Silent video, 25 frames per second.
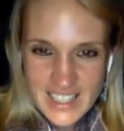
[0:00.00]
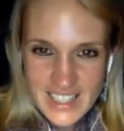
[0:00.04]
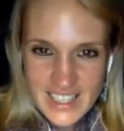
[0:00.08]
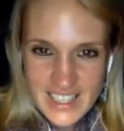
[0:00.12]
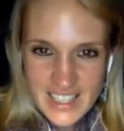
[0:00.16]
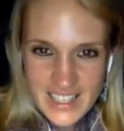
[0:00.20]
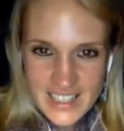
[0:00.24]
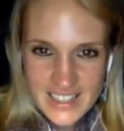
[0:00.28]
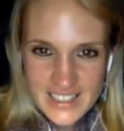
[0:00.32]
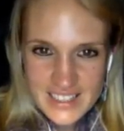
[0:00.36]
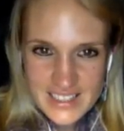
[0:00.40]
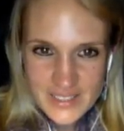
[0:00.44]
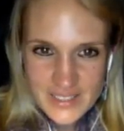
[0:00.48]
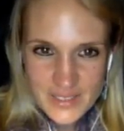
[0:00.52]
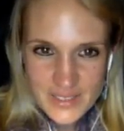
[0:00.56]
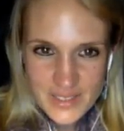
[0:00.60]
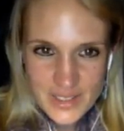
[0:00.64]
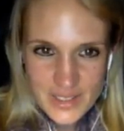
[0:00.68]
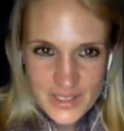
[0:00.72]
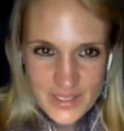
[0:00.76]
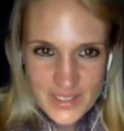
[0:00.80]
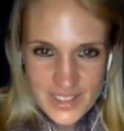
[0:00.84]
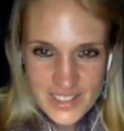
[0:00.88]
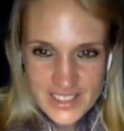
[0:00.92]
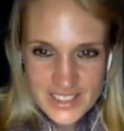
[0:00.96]
I had some good
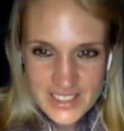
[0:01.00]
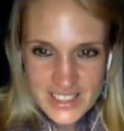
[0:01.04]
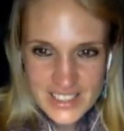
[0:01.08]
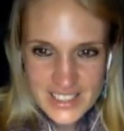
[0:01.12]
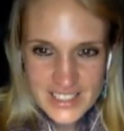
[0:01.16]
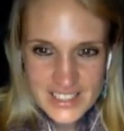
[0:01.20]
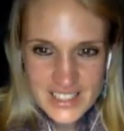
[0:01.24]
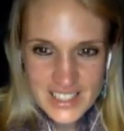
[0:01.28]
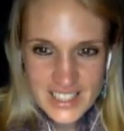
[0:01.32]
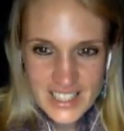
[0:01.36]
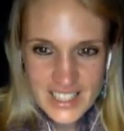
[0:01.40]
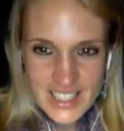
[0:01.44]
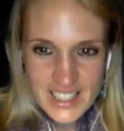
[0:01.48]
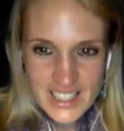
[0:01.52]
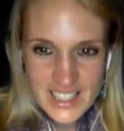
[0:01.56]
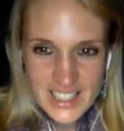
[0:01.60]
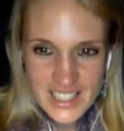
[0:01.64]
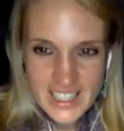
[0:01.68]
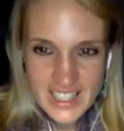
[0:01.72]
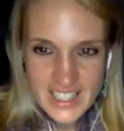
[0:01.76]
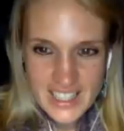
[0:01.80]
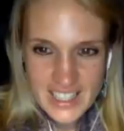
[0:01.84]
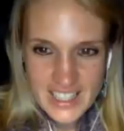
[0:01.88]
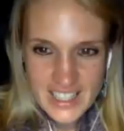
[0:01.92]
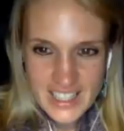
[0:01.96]
ones yesterday.
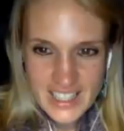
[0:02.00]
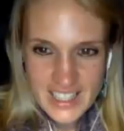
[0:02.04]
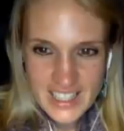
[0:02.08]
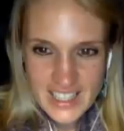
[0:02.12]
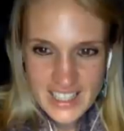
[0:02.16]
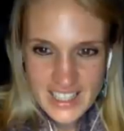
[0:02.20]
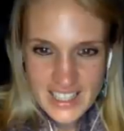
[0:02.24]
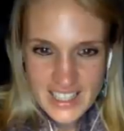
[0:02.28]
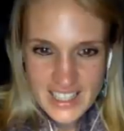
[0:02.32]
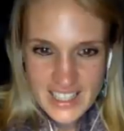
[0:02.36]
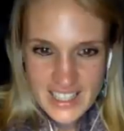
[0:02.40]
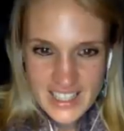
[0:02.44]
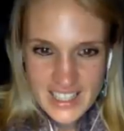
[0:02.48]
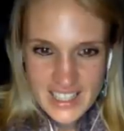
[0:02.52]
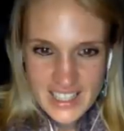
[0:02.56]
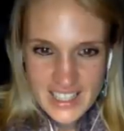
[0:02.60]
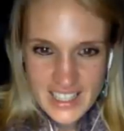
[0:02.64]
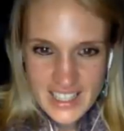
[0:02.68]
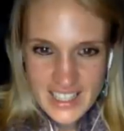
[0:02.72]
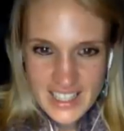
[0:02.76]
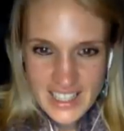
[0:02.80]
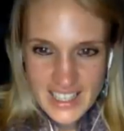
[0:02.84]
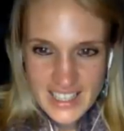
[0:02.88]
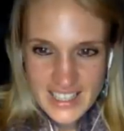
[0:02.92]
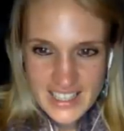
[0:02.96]
I
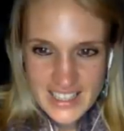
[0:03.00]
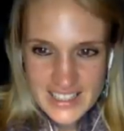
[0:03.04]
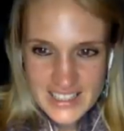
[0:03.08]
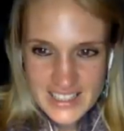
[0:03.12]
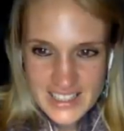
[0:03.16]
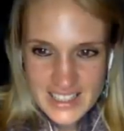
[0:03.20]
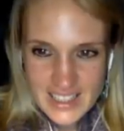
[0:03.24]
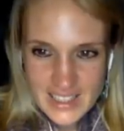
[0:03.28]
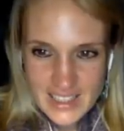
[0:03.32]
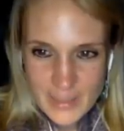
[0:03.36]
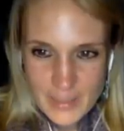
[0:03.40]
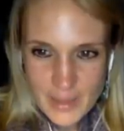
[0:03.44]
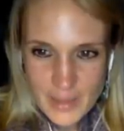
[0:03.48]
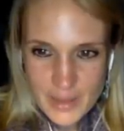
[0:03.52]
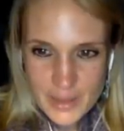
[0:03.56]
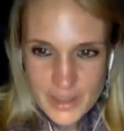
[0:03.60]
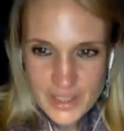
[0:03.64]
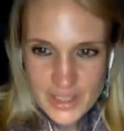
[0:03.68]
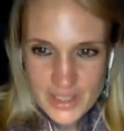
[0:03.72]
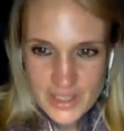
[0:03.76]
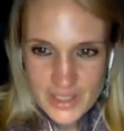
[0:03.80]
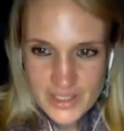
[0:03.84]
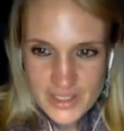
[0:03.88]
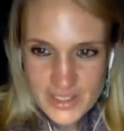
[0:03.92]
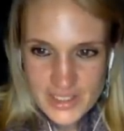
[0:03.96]
like these little
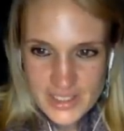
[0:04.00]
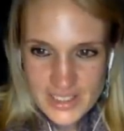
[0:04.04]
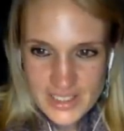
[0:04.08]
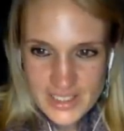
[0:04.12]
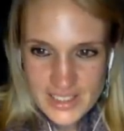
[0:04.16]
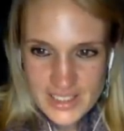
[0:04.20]
emoticons.